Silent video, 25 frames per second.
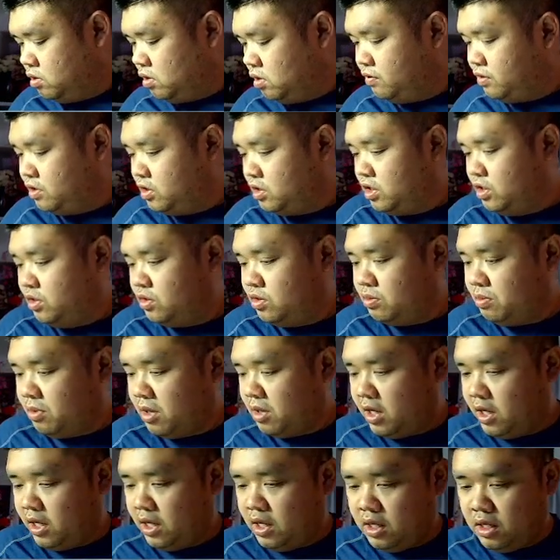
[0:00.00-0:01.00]
I just used
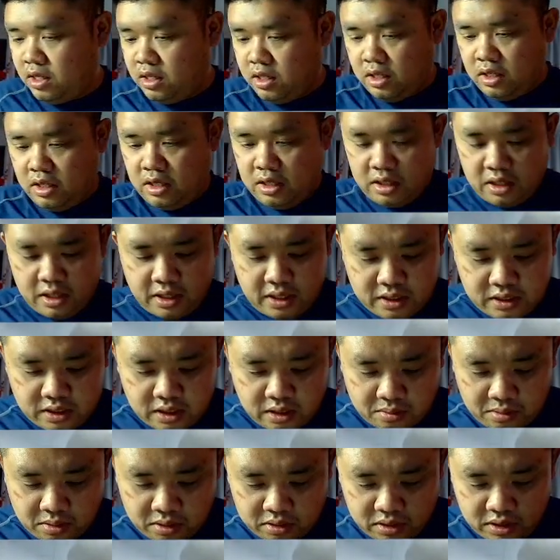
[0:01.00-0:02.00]
my, the nice thing
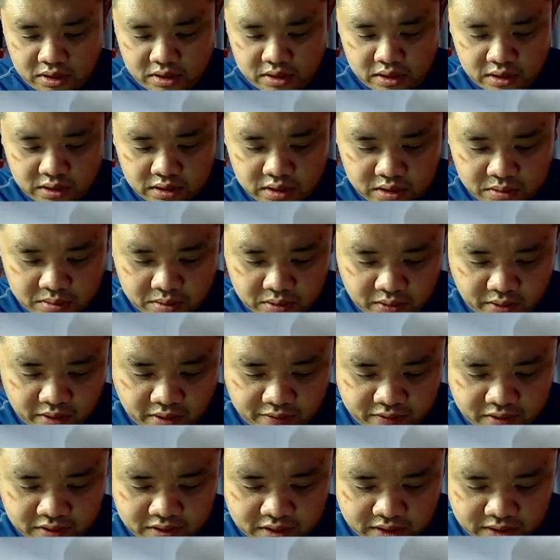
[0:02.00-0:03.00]
about these Elizabeth
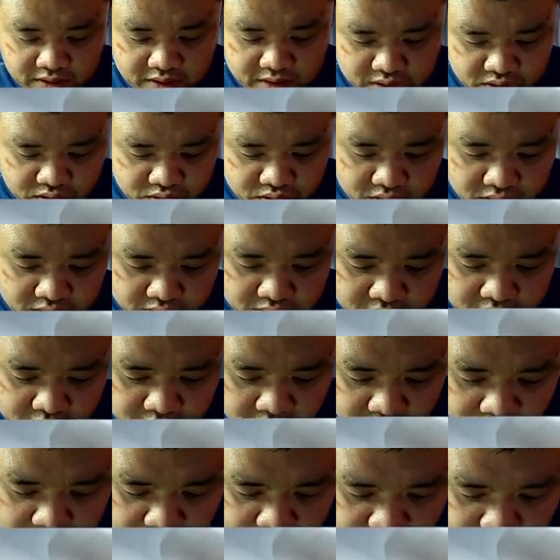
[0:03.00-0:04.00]
Craft Design scissors is
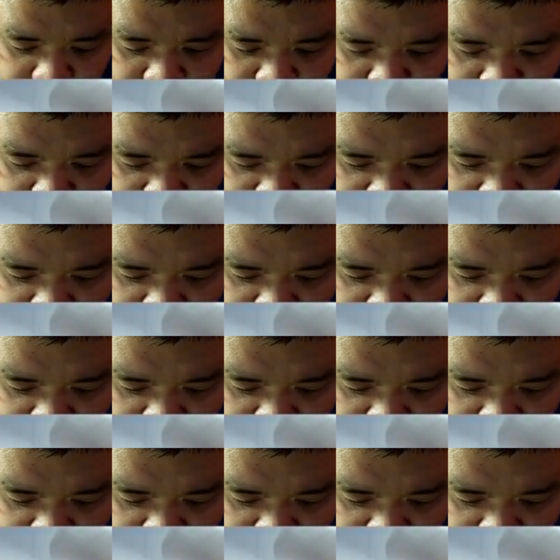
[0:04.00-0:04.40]
they're so